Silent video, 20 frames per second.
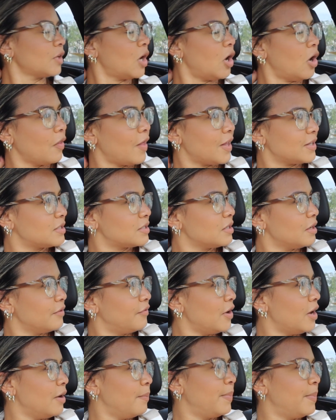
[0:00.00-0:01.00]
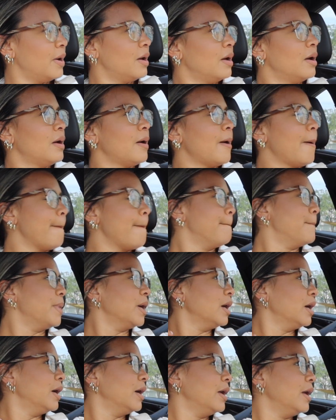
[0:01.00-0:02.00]
all that stuff up.
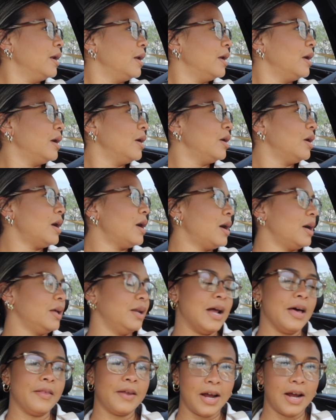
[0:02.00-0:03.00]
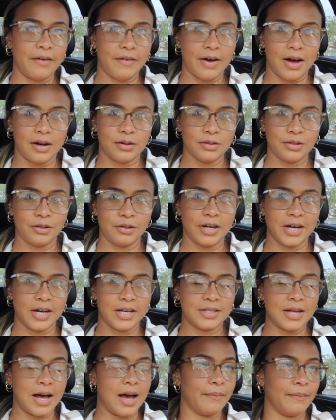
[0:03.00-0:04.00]
But now that I have a house, you
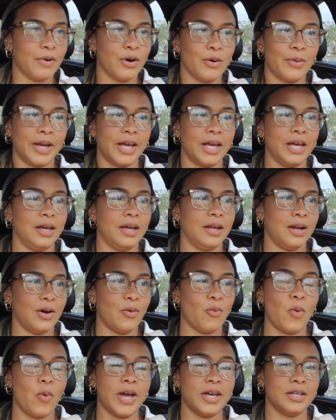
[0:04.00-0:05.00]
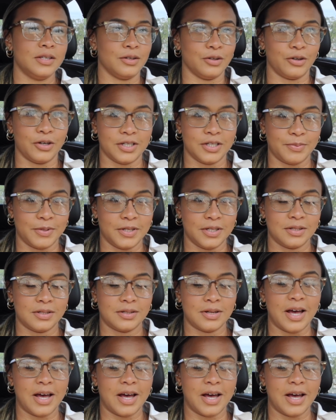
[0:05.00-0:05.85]
guys, I'm going in, wait until Christmas.